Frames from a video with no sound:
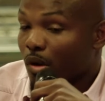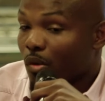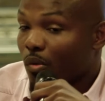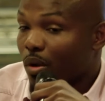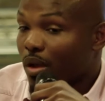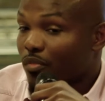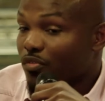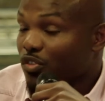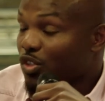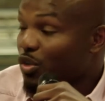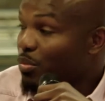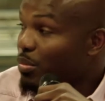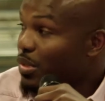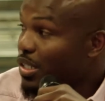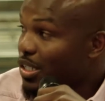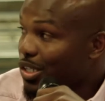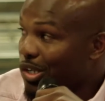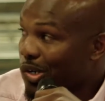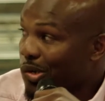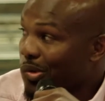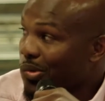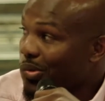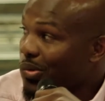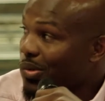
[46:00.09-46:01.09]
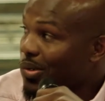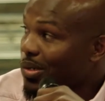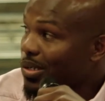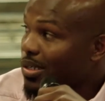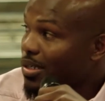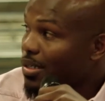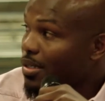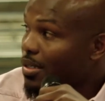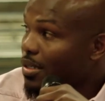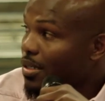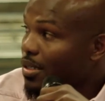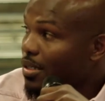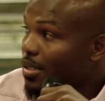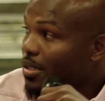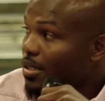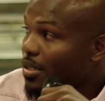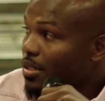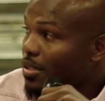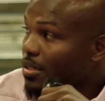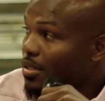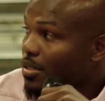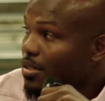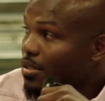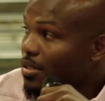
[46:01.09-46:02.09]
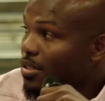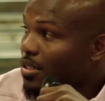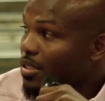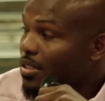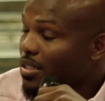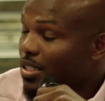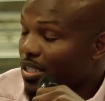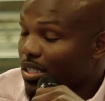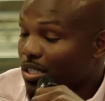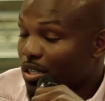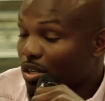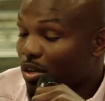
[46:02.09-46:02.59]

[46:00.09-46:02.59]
my wife told me no. She said,